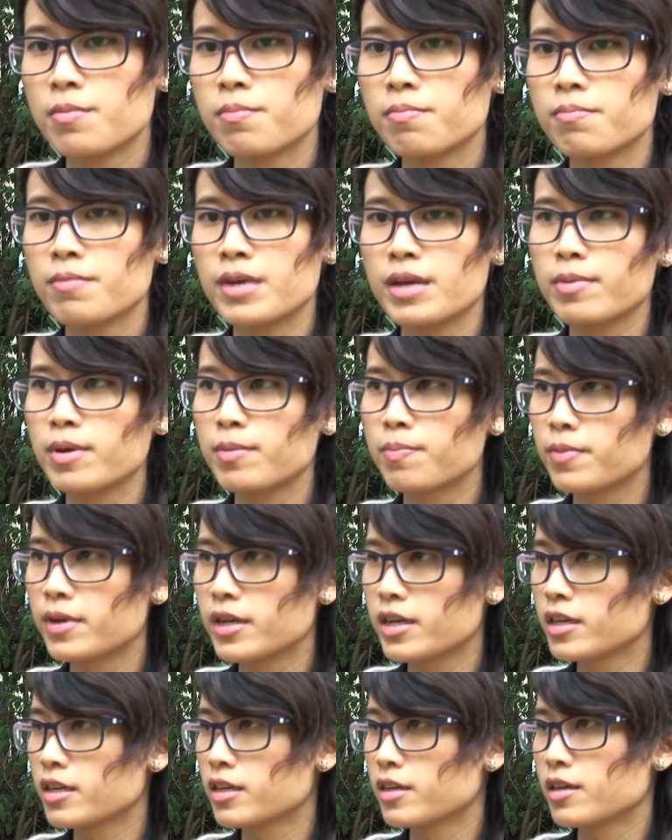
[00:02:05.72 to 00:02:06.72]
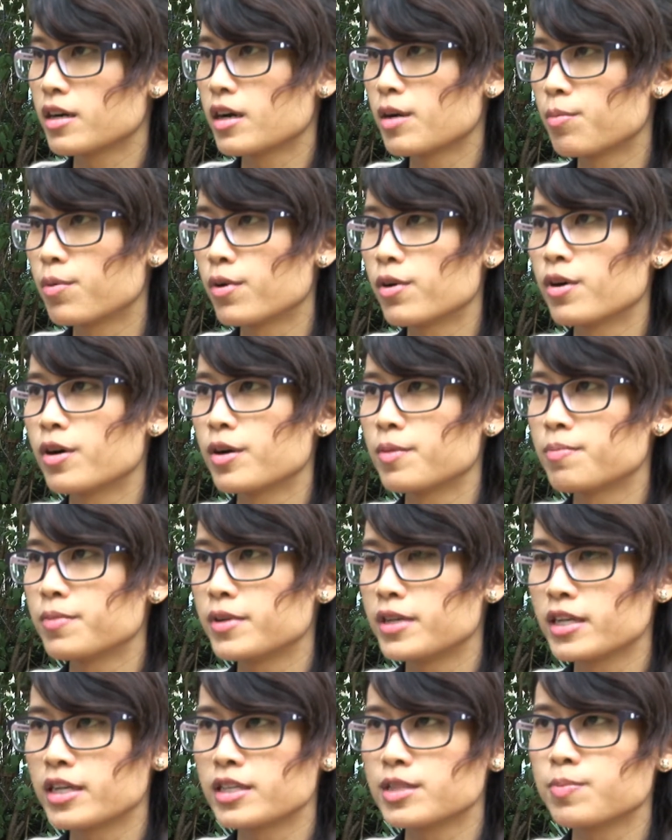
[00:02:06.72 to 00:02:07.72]
maybe being abroad,
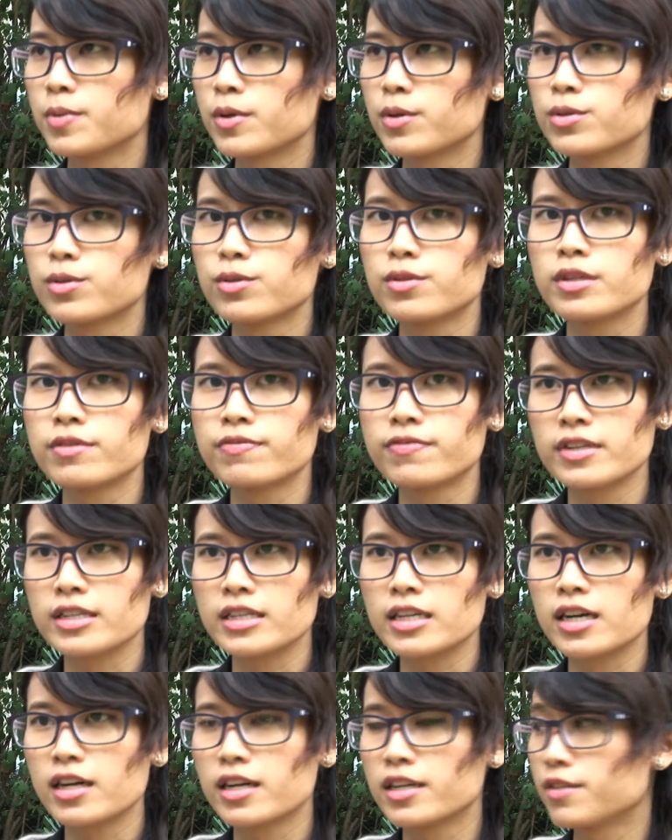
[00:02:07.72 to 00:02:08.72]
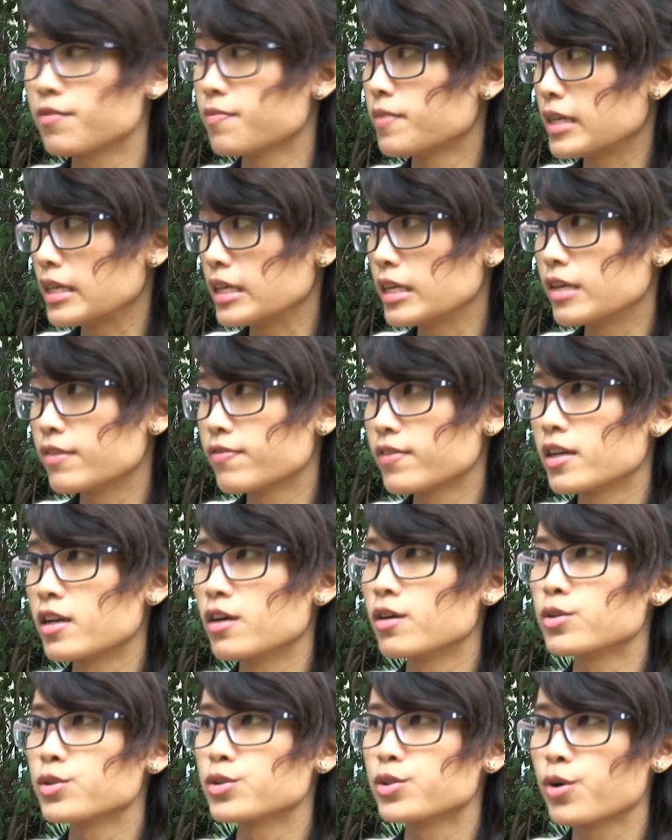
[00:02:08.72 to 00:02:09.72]
being exposed to different kind of belief, and
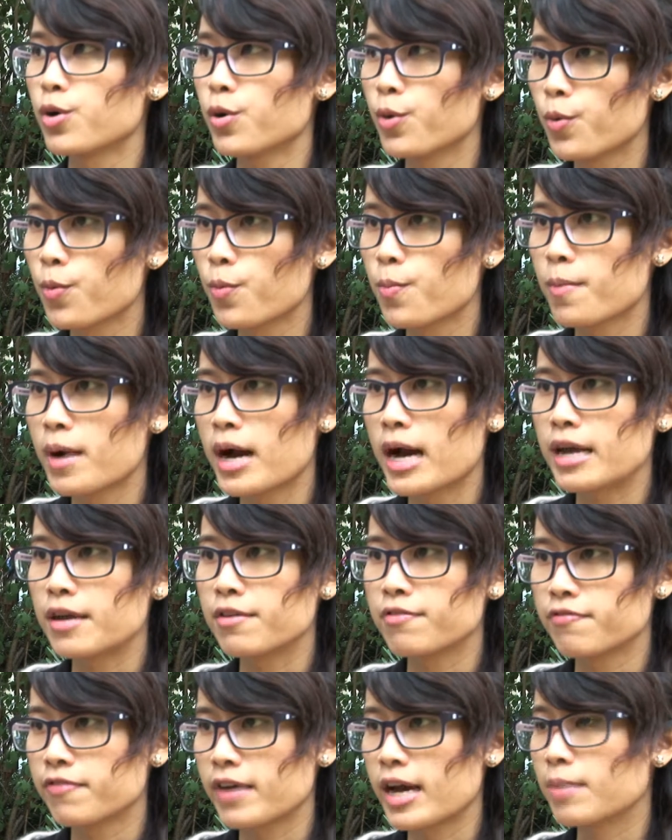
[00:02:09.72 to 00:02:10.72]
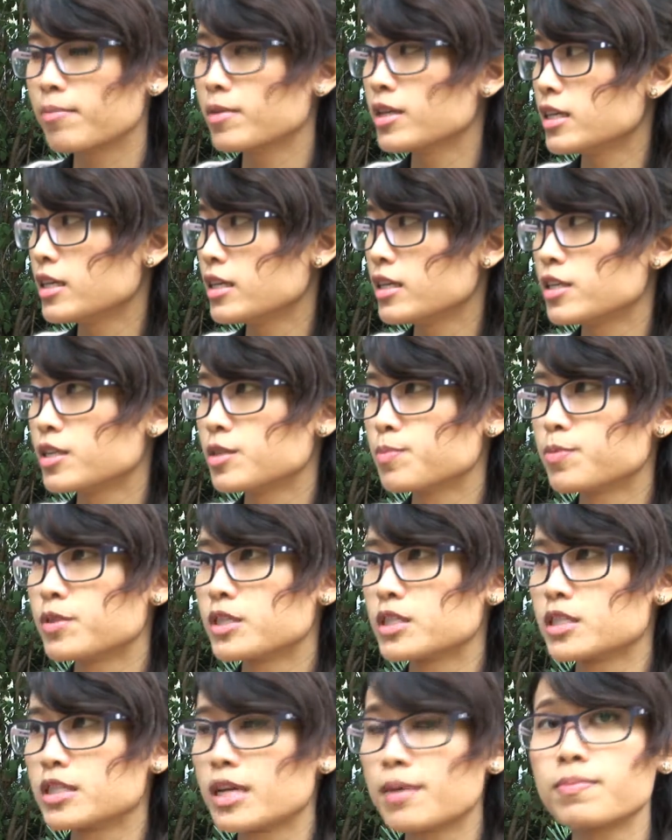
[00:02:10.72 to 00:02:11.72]
also my family's
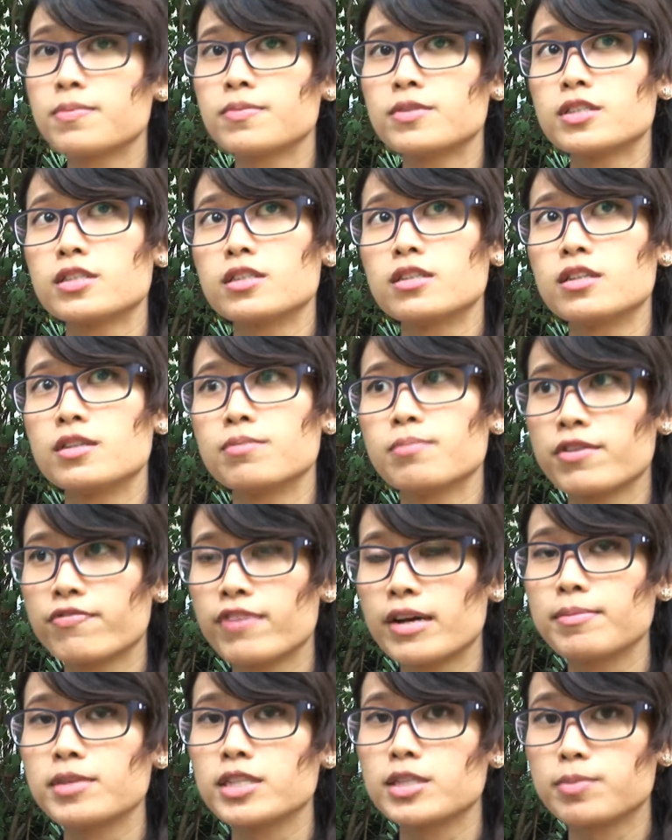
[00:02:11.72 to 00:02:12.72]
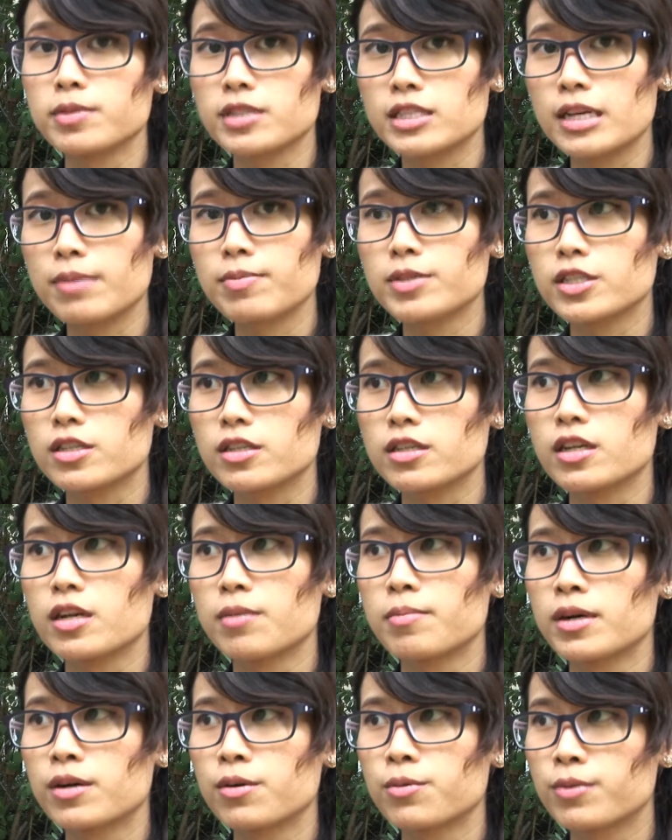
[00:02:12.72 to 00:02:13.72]
perception
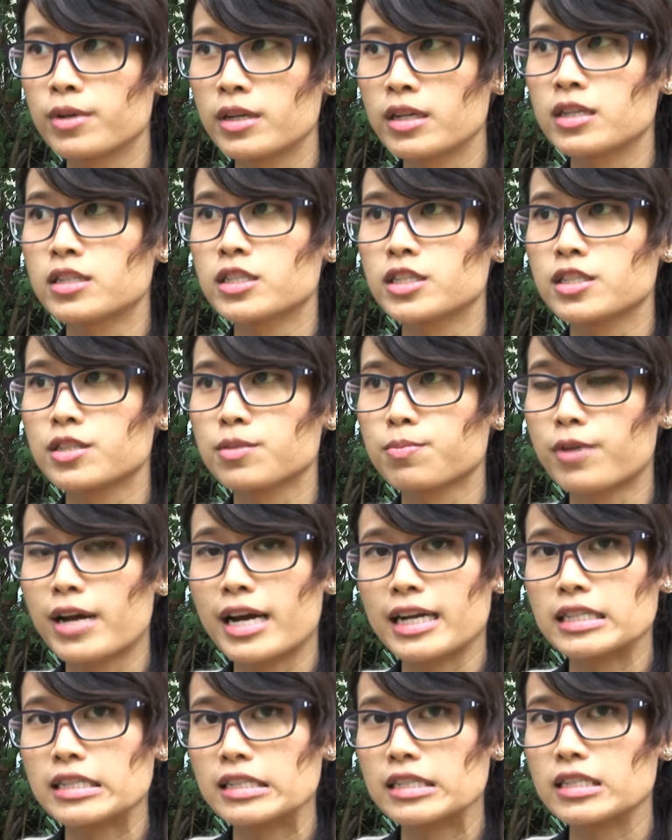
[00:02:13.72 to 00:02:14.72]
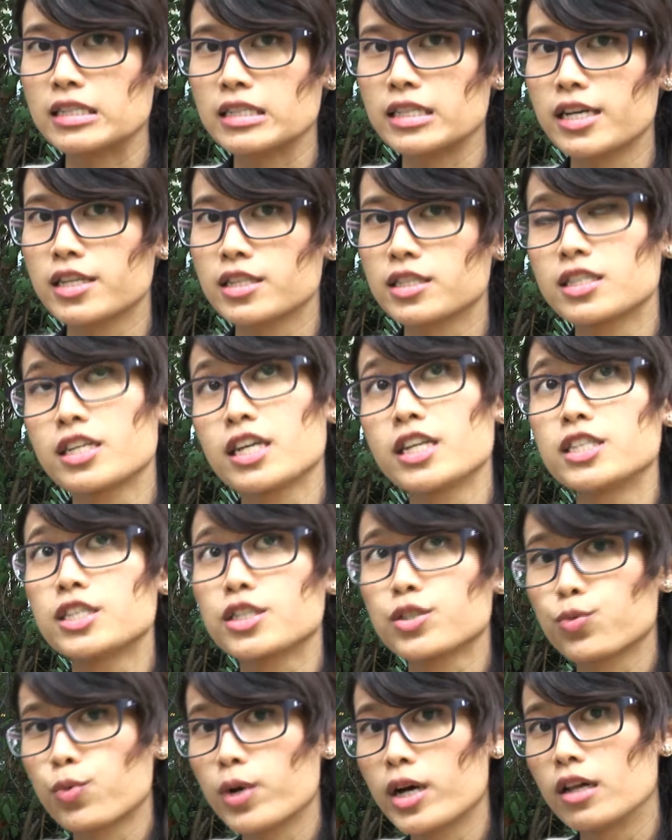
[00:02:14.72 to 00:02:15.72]
about religious practice has changed
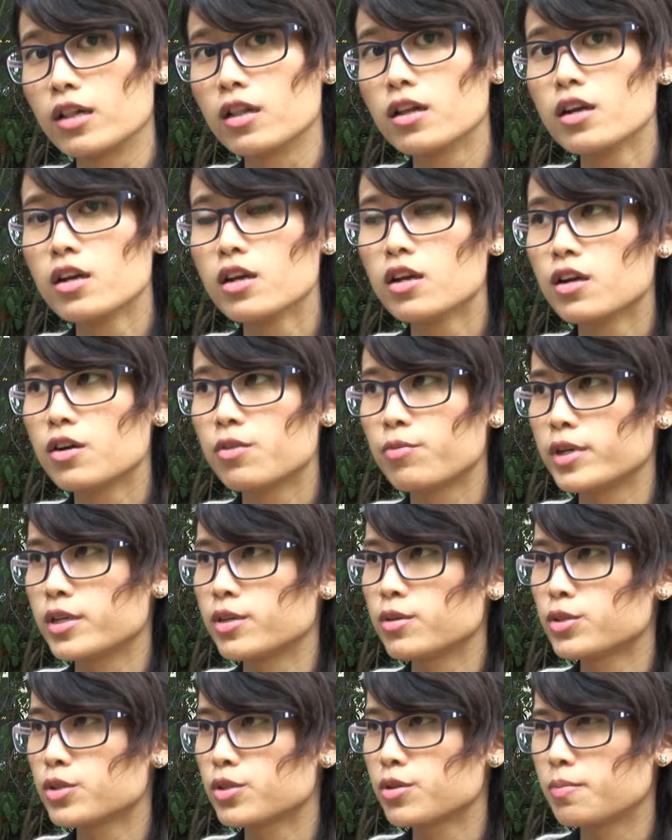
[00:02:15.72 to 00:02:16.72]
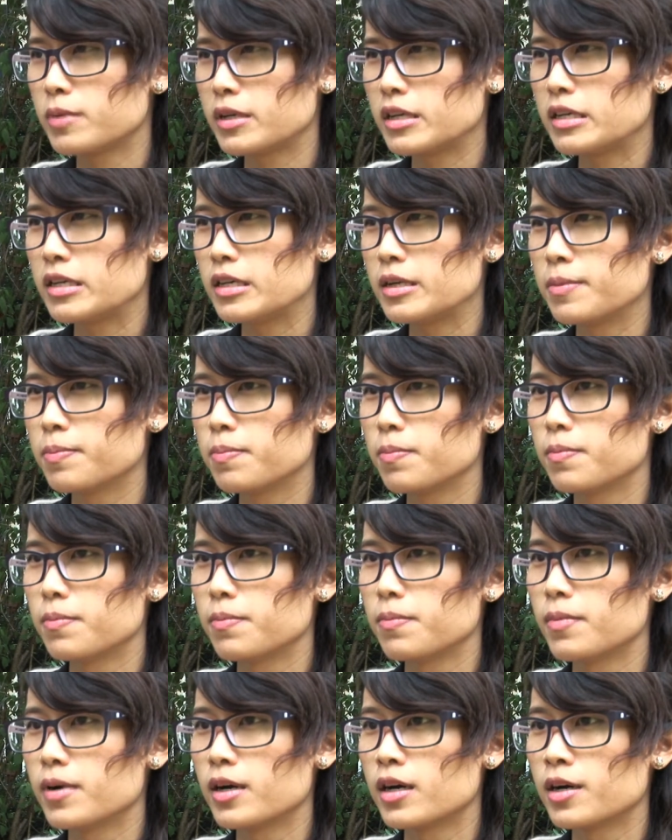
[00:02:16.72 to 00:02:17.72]
as well. We used to be
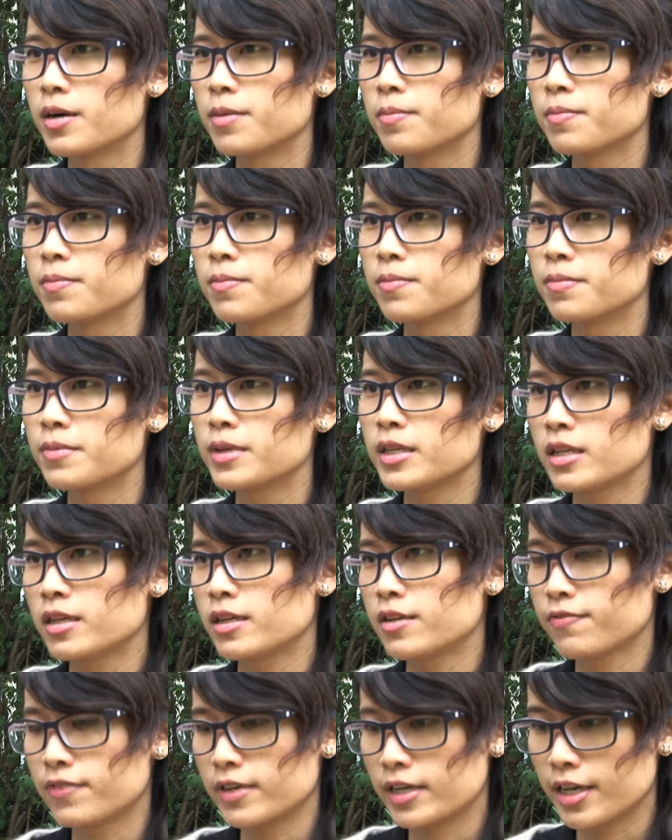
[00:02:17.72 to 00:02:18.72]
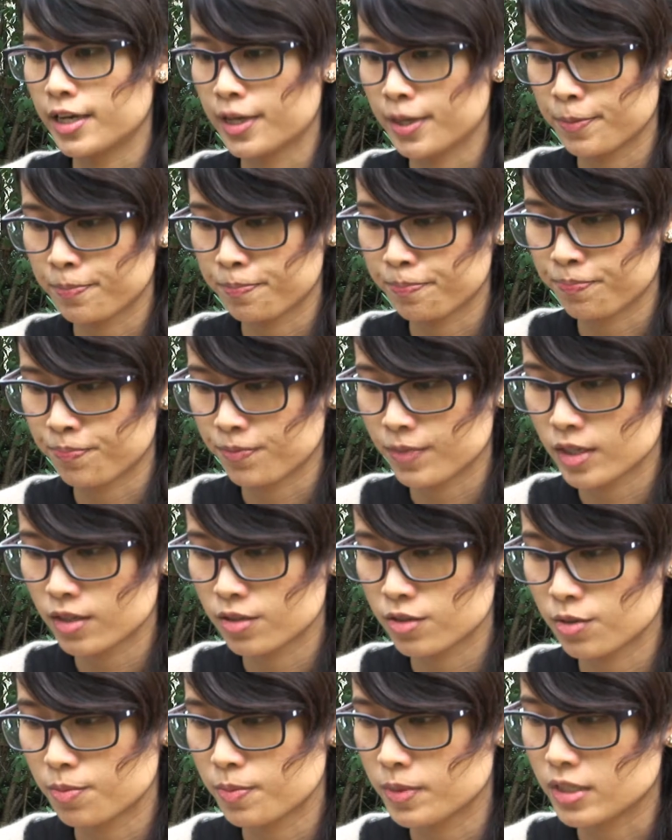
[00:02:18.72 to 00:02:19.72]
believing in
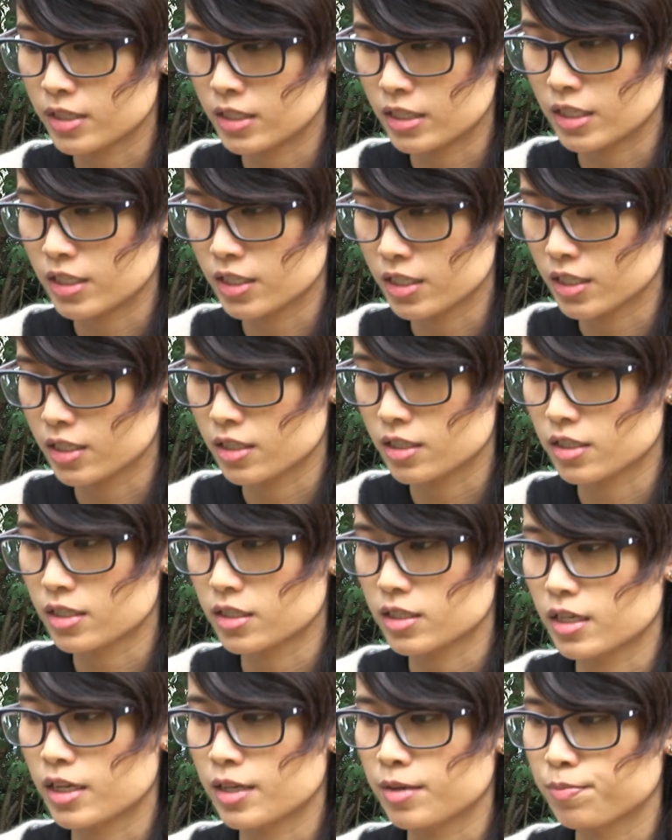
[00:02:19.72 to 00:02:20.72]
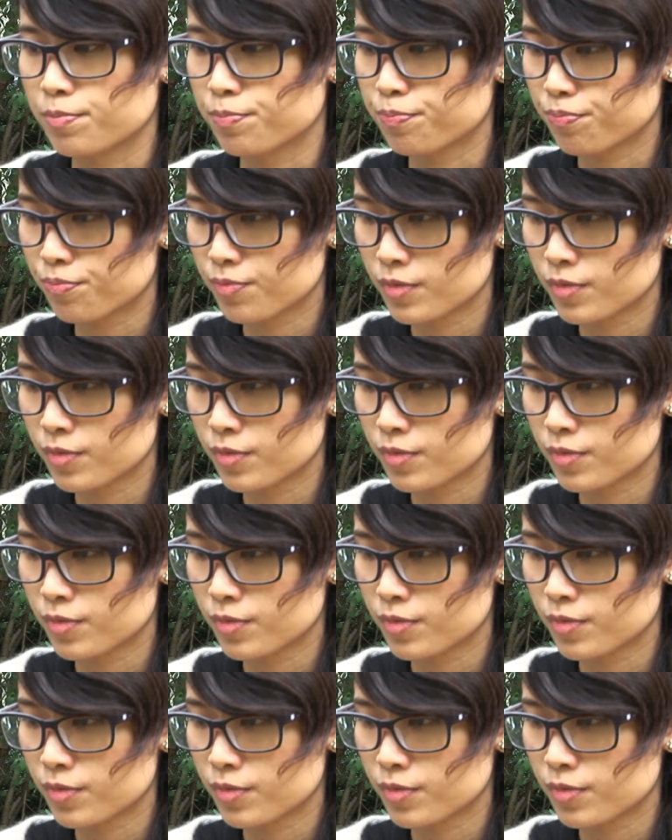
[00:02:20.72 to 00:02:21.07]
superstitious and